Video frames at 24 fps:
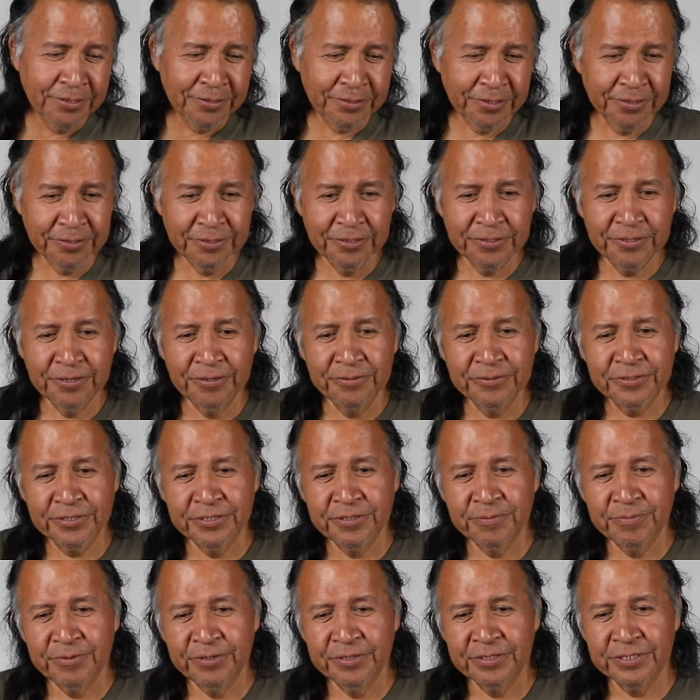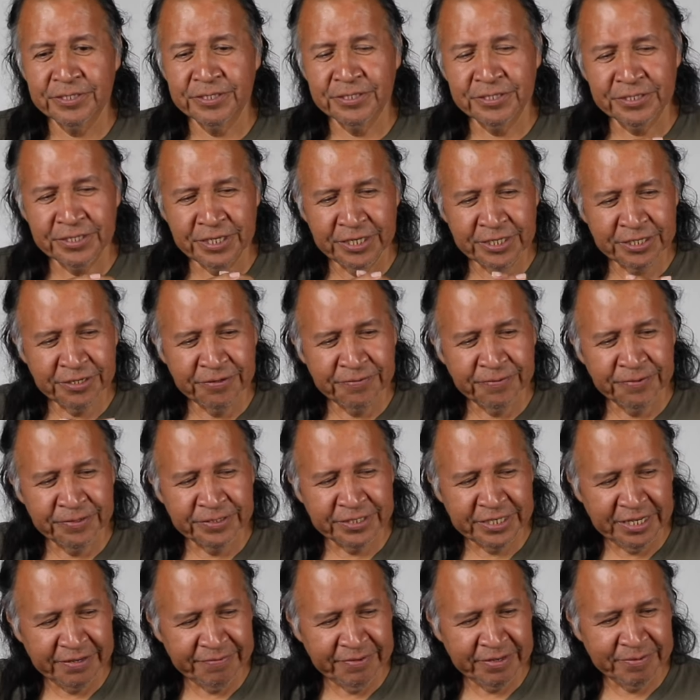Thunder goes to the boys and says, "Thank you for
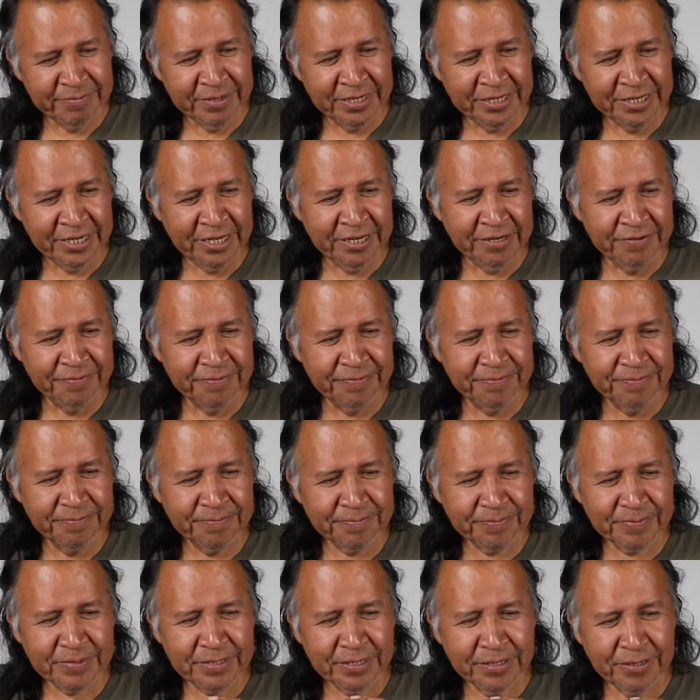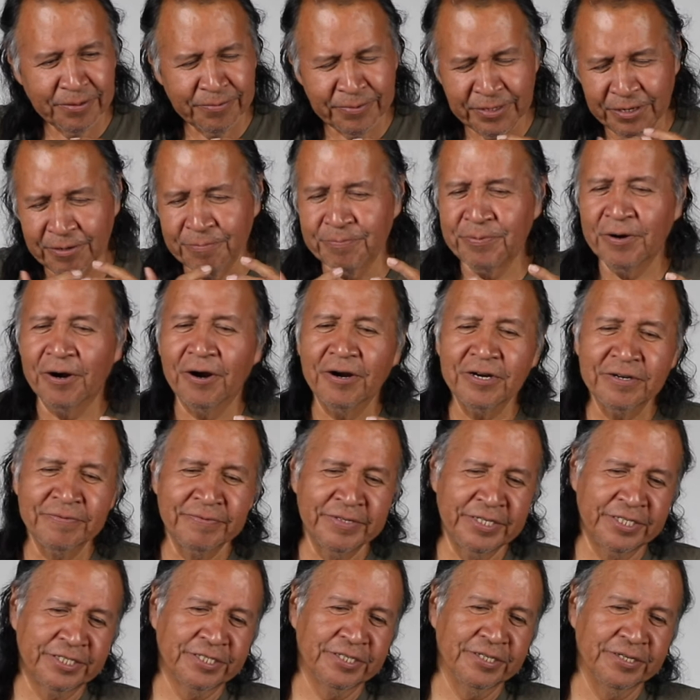saving my life. We are part
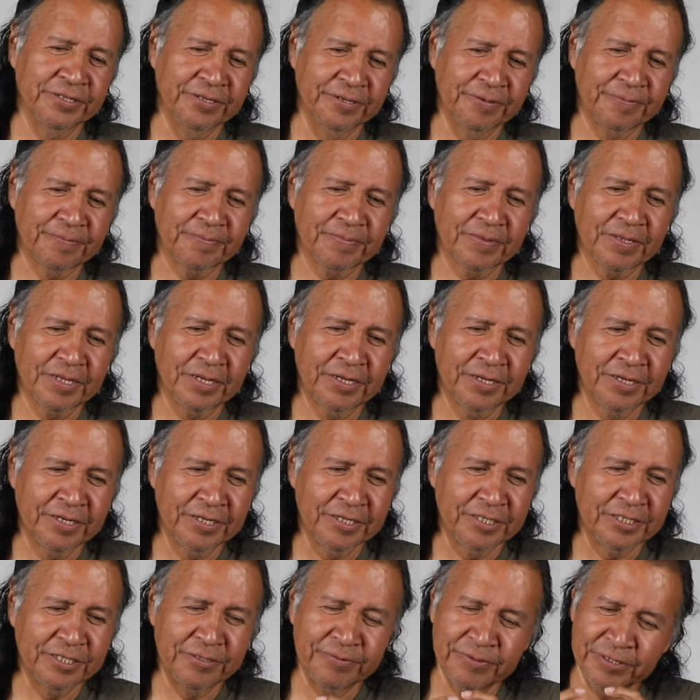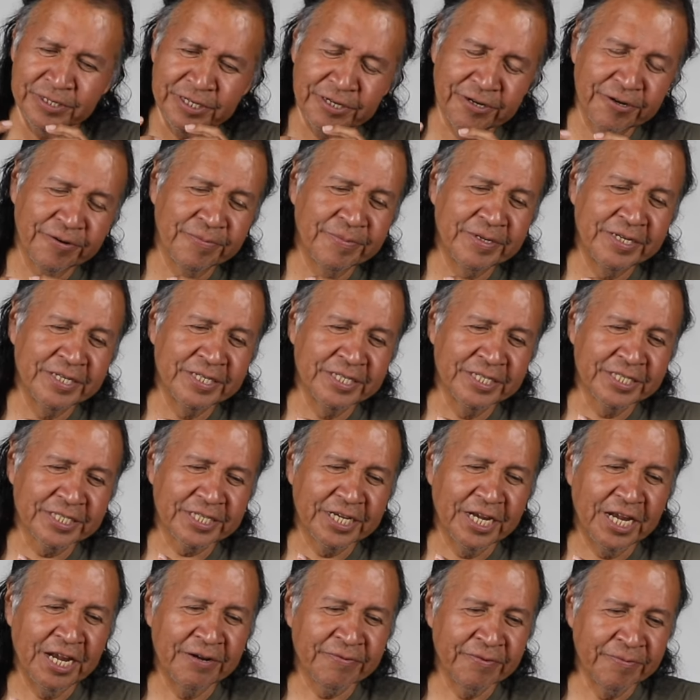of each other. You will hear me in the
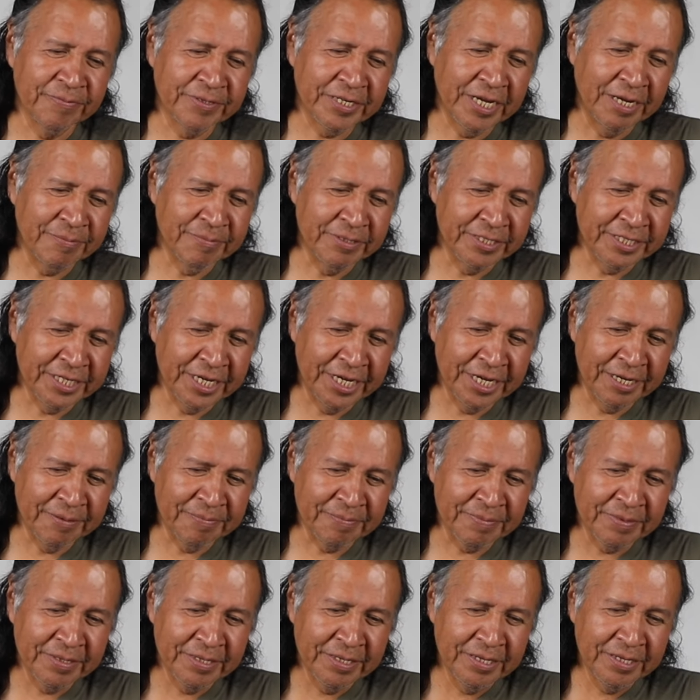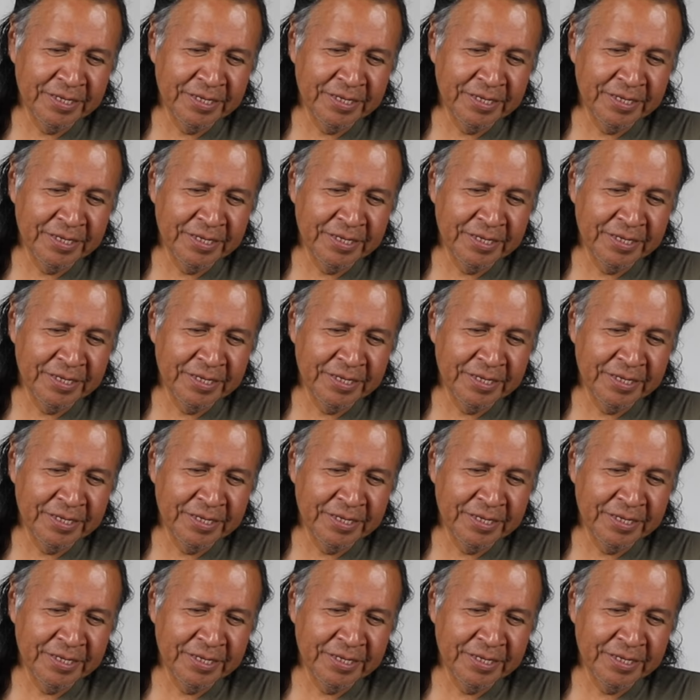sky from time to time.